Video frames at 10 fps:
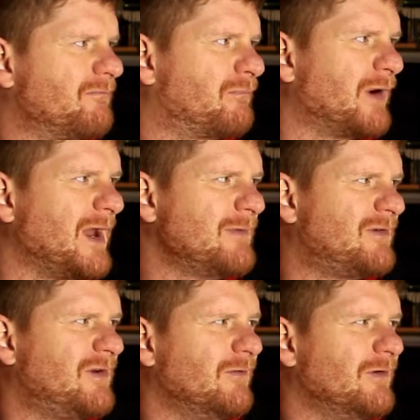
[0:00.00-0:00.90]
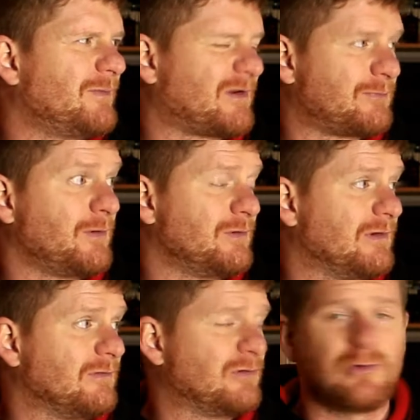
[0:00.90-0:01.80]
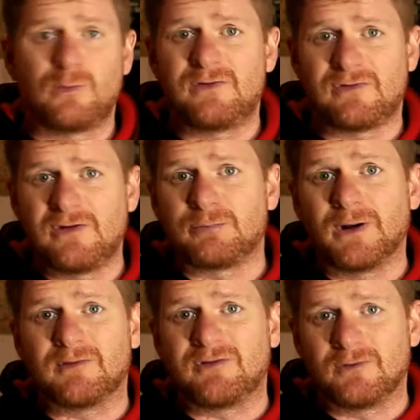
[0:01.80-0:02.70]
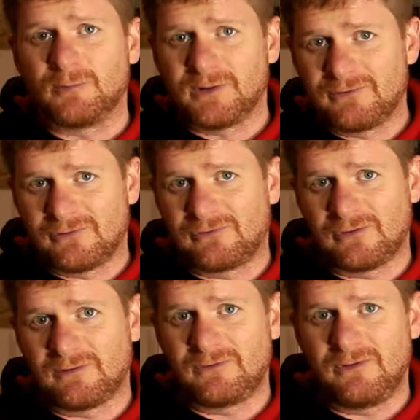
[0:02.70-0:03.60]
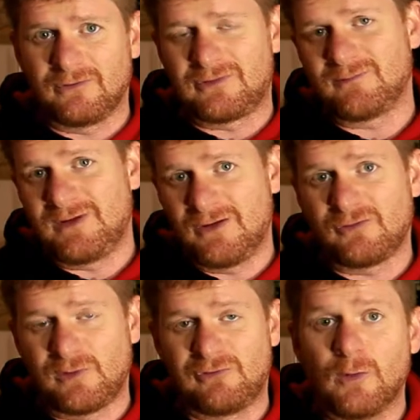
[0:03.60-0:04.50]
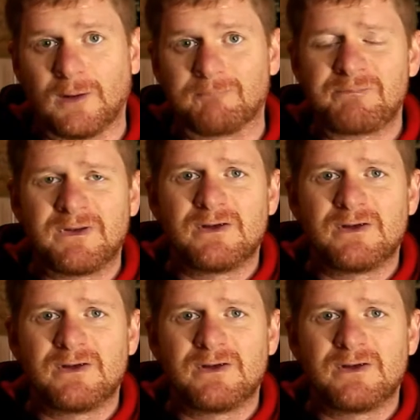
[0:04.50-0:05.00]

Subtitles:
brain material, but I suppose in certain ways it is brain material because it's Stephen, he knows what he's doing.